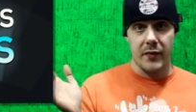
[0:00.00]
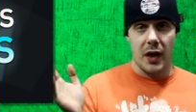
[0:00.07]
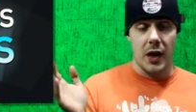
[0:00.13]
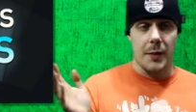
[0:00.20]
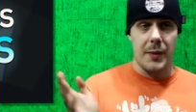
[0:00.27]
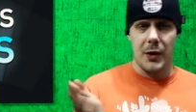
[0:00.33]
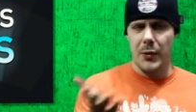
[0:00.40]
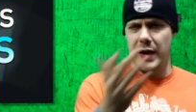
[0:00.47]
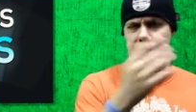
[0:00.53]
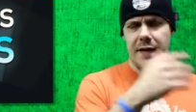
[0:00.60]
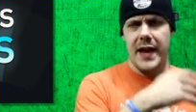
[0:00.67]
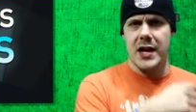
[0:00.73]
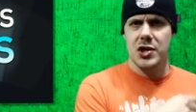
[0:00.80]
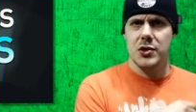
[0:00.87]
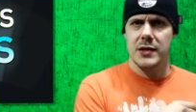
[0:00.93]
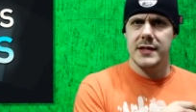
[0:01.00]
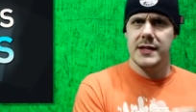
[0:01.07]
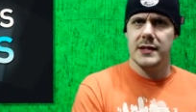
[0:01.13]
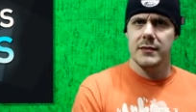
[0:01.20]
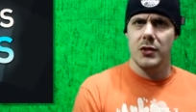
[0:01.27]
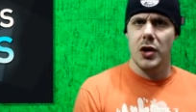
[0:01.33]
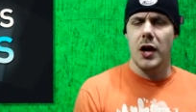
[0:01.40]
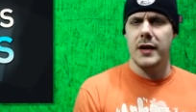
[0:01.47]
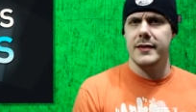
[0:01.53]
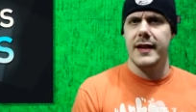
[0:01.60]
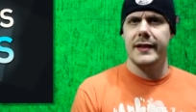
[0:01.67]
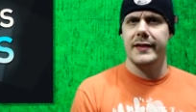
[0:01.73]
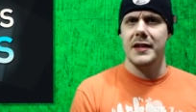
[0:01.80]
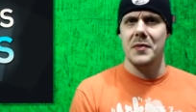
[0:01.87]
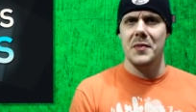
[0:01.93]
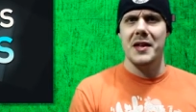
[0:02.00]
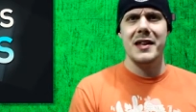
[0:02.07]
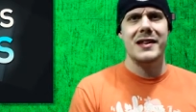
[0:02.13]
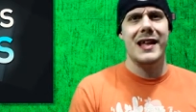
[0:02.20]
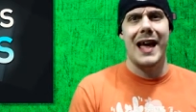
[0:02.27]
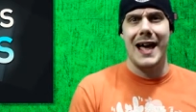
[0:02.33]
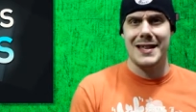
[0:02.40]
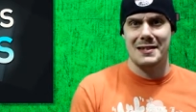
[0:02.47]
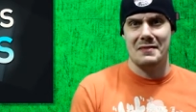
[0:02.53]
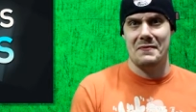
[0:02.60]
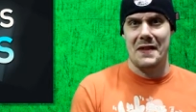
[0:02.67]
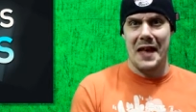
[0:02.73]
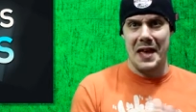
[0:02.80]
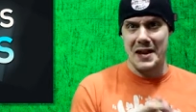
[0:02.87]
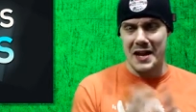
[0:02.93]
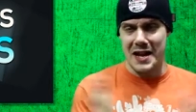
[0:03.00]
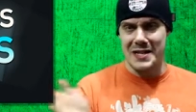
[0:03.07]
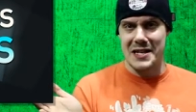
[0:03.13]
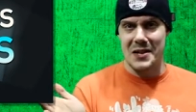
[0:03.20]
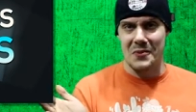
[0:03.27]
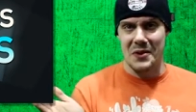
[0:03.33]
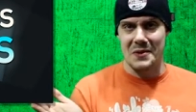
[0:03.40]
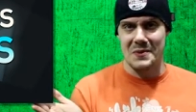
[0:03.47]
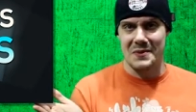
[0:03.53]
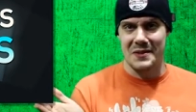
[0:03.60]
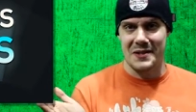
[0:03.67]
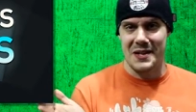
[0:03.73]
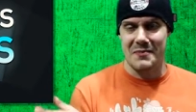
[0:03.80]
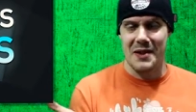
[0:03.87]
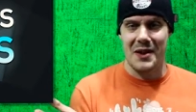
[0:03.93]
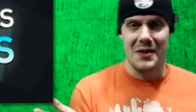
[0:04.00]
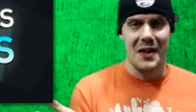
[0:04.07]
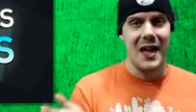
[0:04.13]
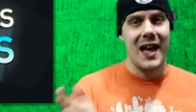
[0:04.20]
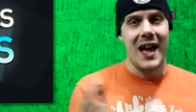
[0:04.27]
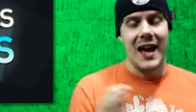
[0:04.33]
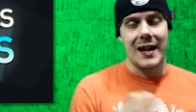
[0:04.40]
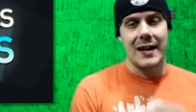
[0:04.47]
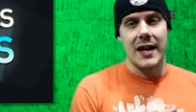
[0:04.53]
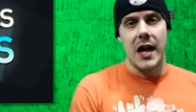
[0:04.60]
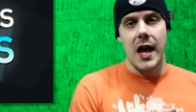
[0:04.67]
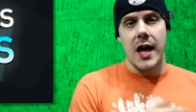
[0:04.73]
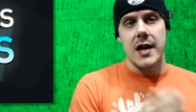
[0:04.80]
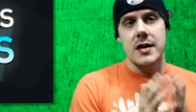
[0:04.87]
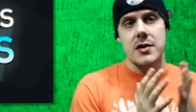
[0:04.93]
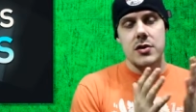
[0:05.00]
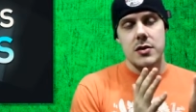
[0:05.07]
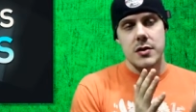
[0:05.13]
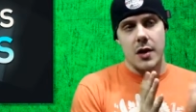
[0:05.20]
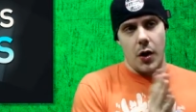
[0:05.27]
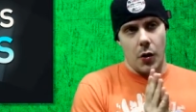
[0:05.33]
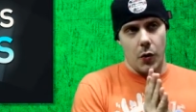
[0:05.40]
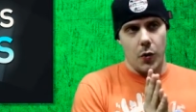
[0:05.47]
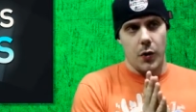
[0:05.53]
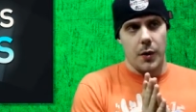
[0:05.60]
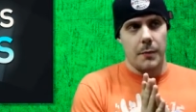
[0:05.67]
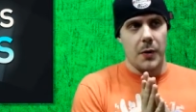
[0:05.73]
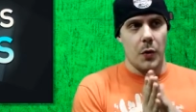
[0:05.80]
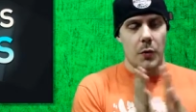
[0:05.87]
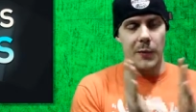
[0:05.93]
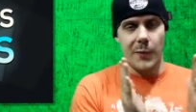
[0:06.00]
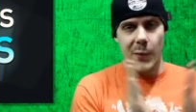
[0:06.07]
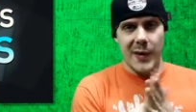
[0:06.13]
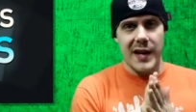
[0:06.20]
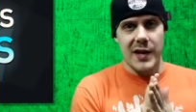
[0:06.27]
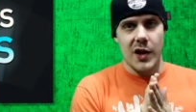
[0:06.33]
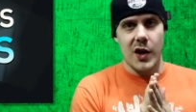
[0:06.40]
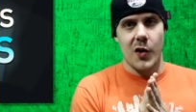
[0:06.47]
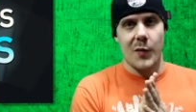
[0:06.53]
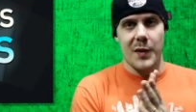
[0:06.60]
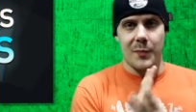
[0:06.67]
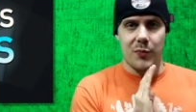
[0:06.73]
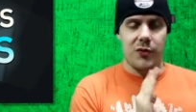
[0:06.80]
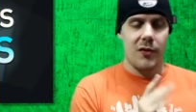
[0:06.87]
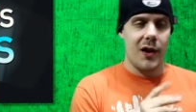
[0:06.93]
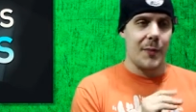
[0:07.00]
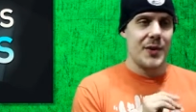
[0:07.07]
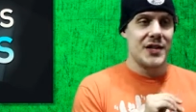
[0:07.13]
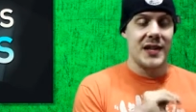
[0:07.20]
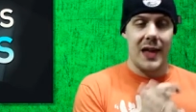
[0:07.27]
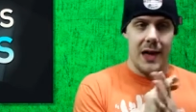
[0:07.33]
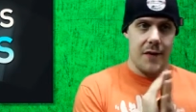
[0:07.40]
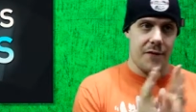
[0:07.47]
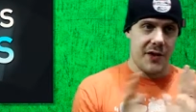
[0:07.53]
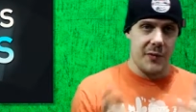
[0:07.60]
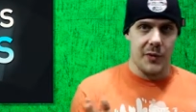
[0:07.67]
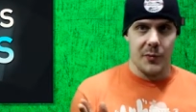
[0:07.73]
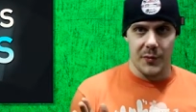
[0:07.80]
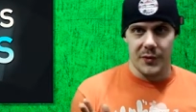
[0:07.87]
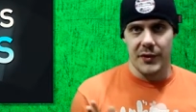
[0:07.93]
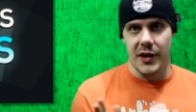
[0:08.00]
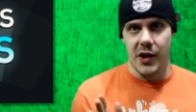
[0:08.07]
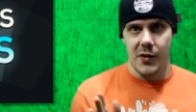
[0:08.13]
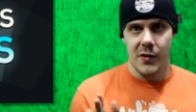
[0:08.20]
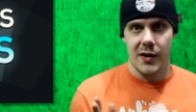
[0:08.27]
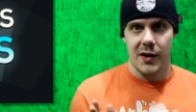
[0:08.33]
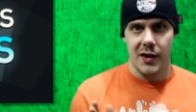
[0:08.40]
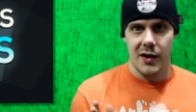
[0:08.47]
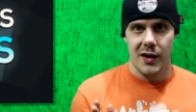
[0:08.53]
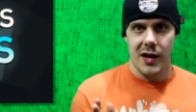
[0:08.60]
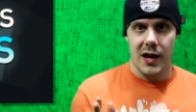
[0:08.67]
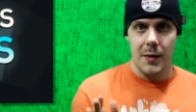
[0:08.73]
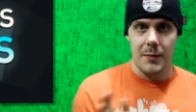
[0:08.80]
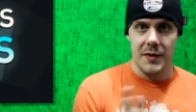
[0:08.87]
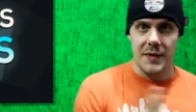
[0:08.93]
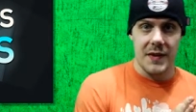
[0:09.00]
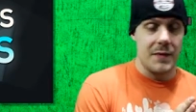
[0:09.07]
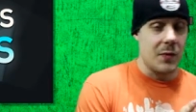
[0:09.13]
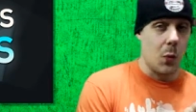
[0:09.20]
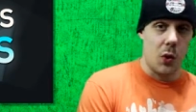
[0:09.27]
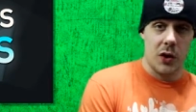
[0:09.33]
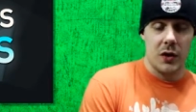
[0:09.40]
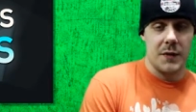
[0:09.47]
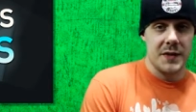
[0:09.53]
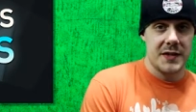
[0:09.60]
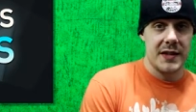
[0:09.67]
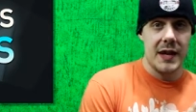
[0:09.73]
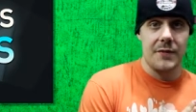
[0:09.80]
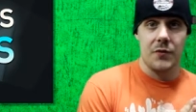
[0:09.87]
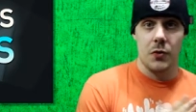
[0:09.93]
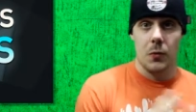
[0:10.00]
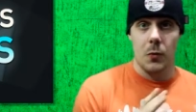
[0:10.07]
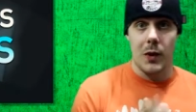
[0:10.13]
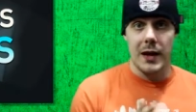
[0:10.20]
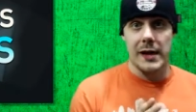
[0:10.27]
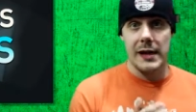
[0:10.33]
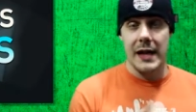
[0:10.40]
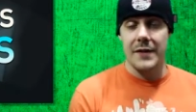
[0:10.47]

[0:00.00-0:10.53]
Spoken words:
My wife actually contacted them and asked if they had any idea when it was going to come out. Like, no, but when we know, we promise everyone will know. But they've been working on this game for a while.